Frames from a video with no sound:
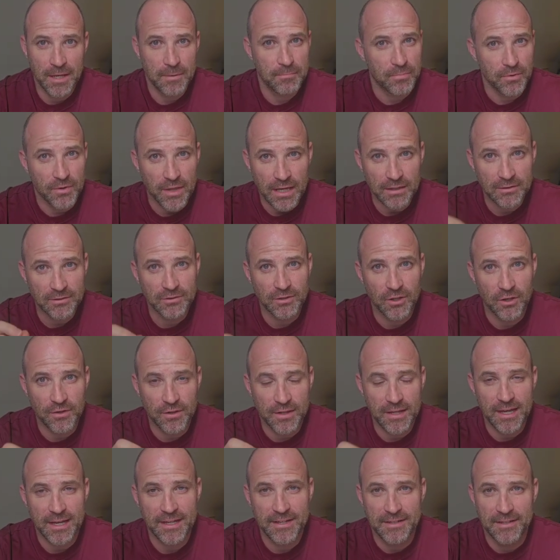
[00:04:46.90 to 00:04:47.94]
but that's not
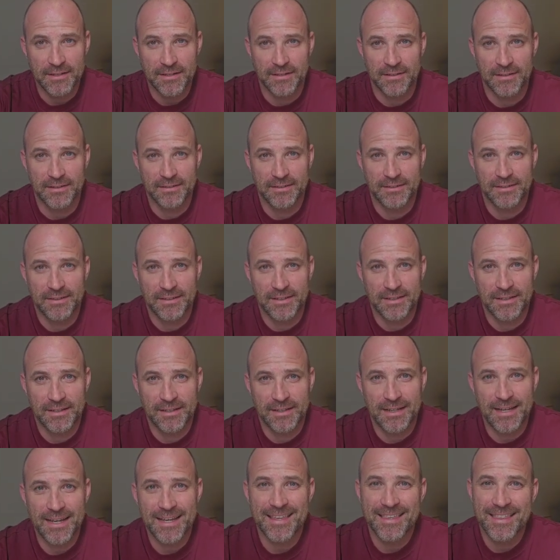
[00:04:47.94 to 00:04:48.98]
the end.
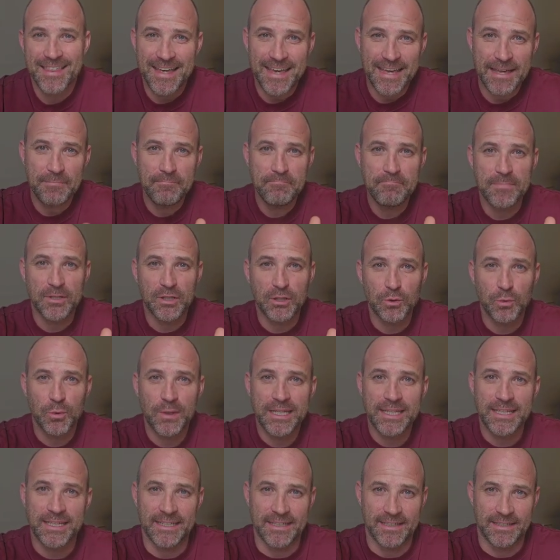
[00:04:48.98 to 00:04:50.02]
It's the
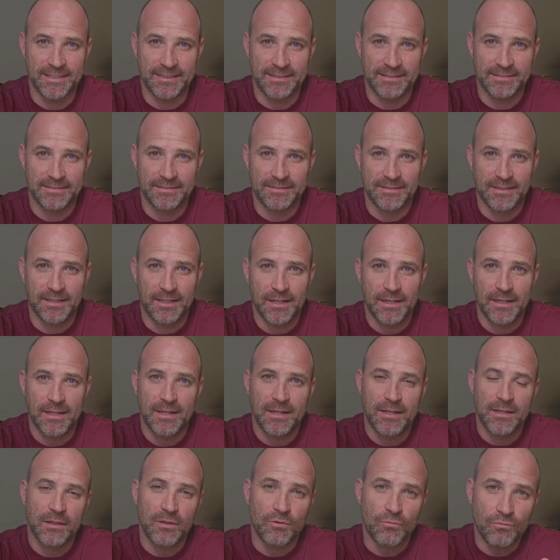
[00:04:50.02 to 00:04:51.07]
in-between.
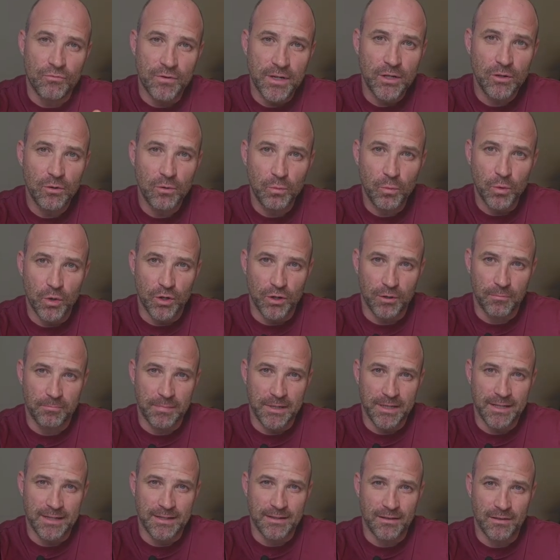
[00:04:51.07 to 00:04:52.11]
The real work
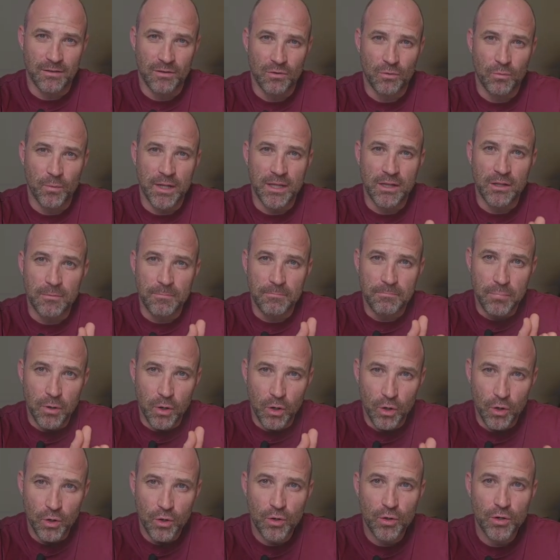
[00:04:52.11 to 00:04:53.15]
begins when you
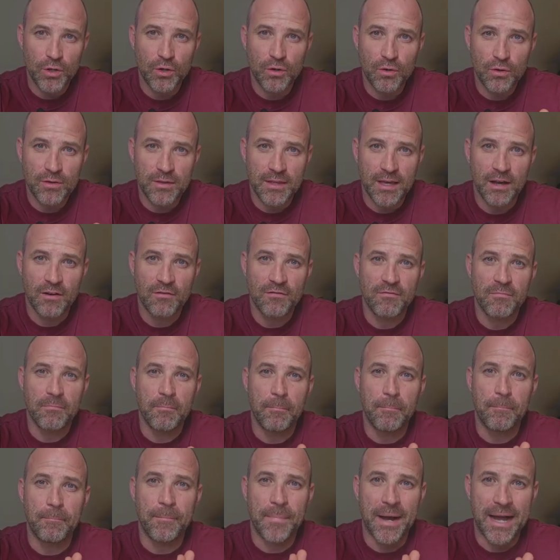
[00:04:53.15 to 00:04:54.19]
pour yourself
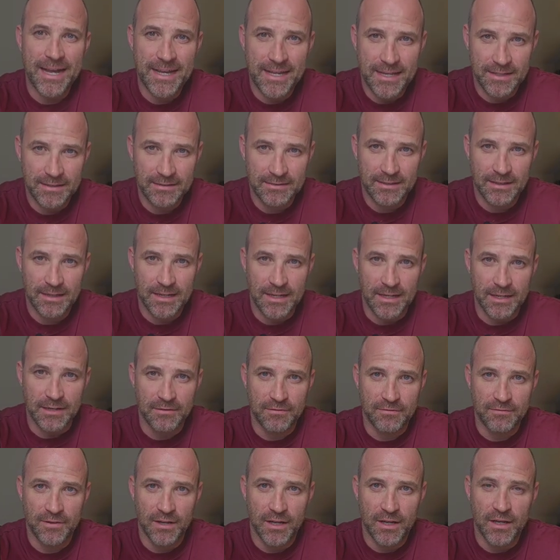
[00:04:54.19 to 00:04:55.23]
back into
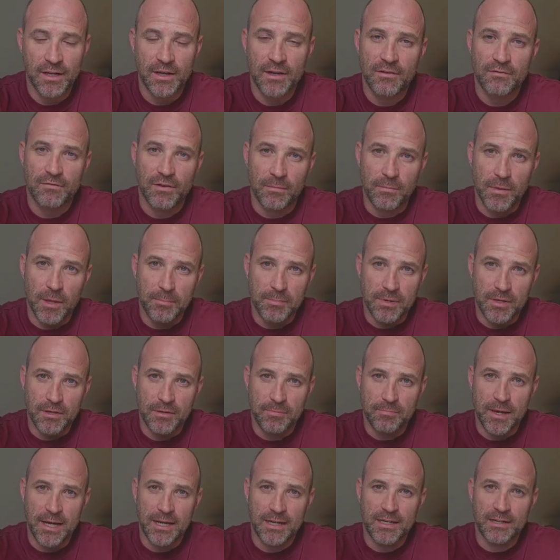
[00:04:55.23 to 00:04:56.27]
life from the
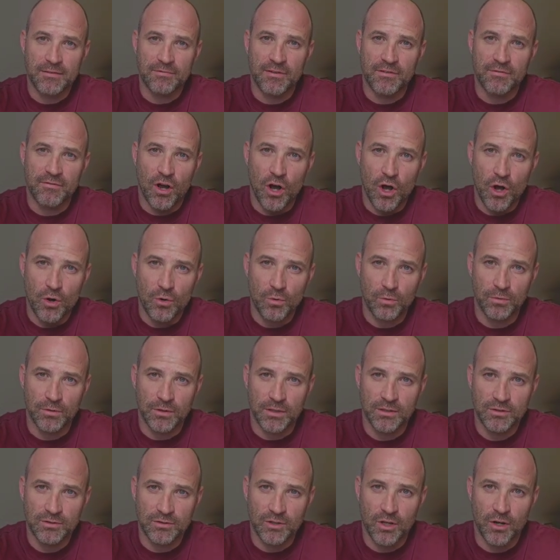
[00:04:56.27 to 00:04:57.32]
perspective of
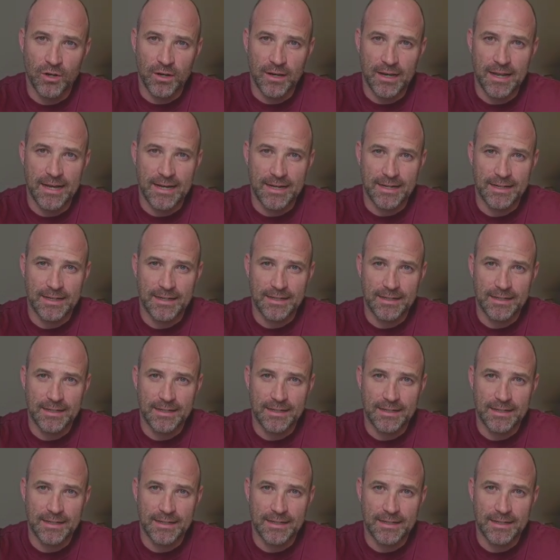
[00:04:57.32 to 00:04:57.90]
wholeness, not lack.